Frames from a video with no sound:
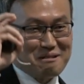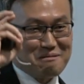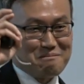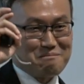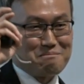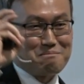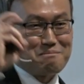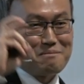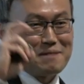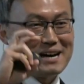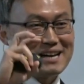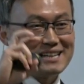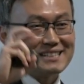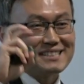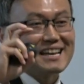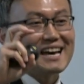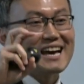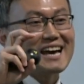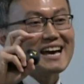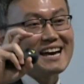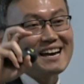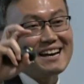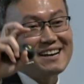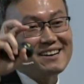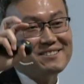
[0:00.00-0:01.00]
might
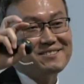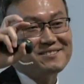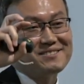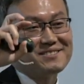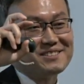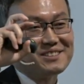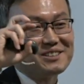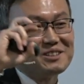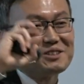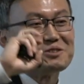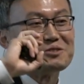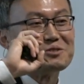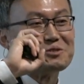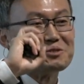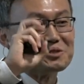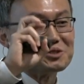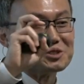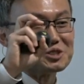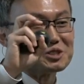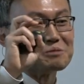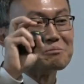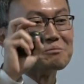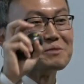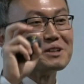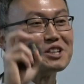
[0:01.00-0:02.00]
have
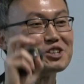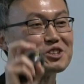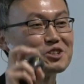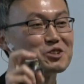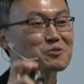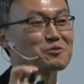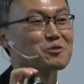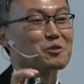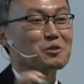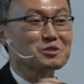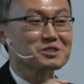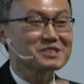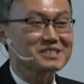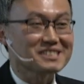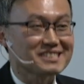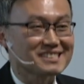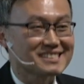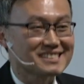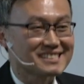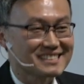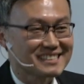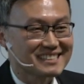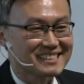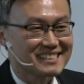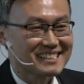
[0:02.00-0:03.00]
used the military
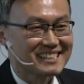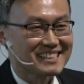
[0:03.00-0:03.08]
forces,